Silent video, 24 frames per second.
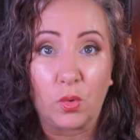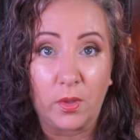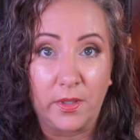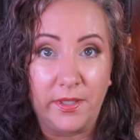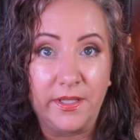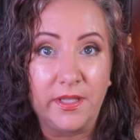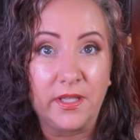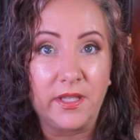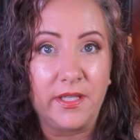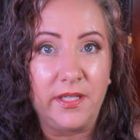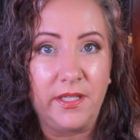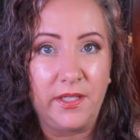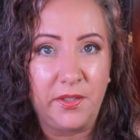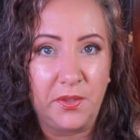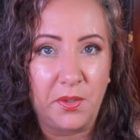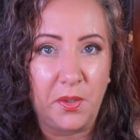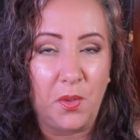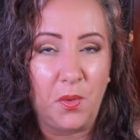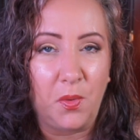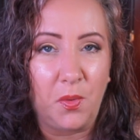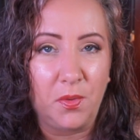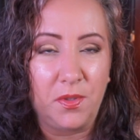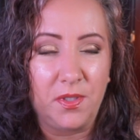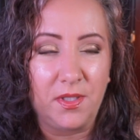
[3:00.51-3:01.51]
really
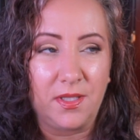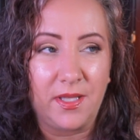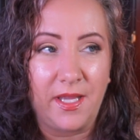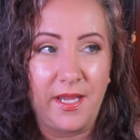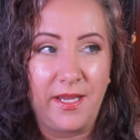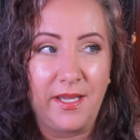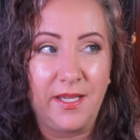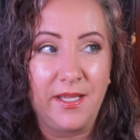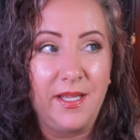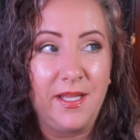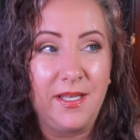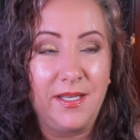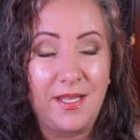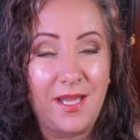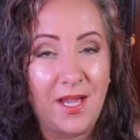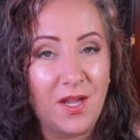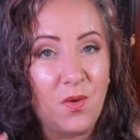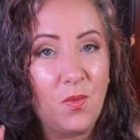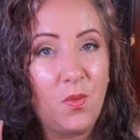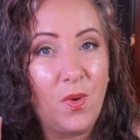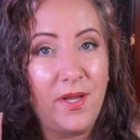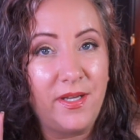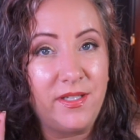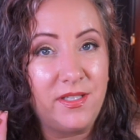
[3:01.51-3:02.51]
cold, like not
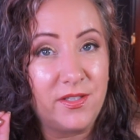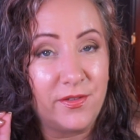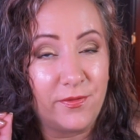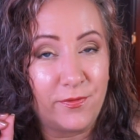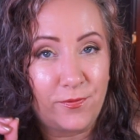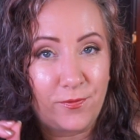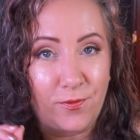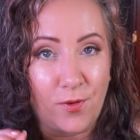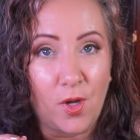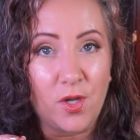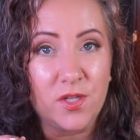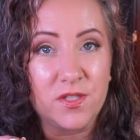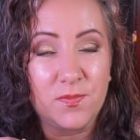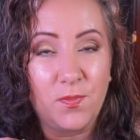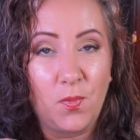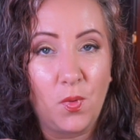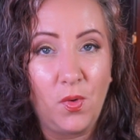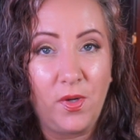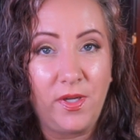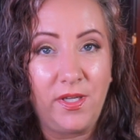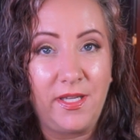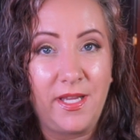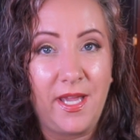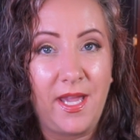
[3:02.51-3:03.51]
quite to frost
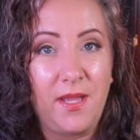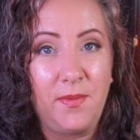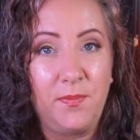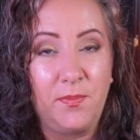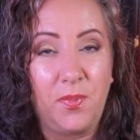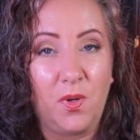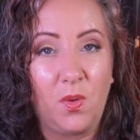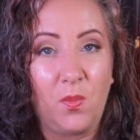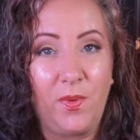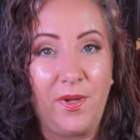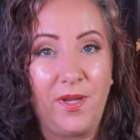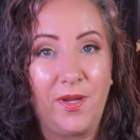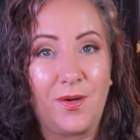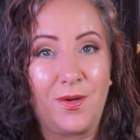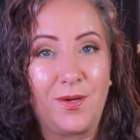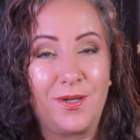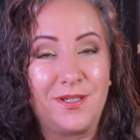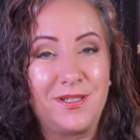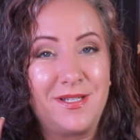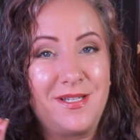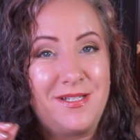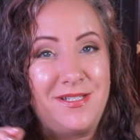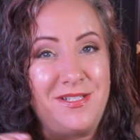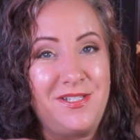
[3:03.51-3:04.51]
point yet, but we are
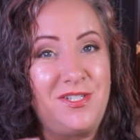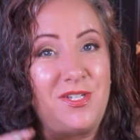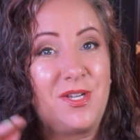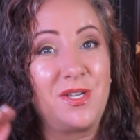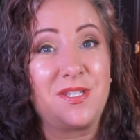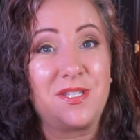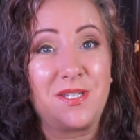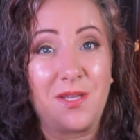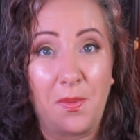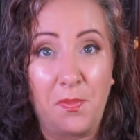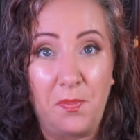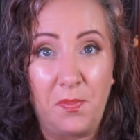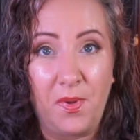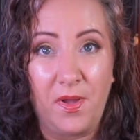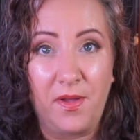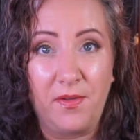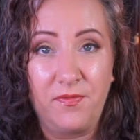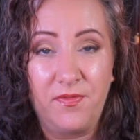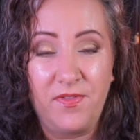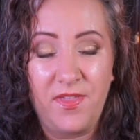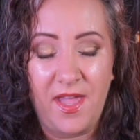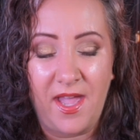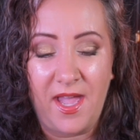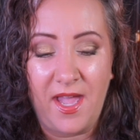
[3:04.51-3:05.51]
just
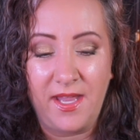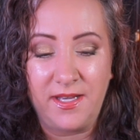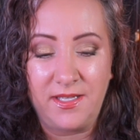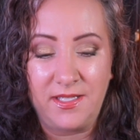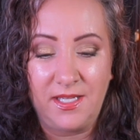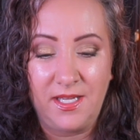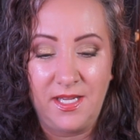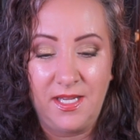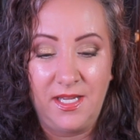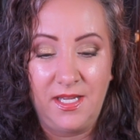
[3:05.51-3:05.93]
above that,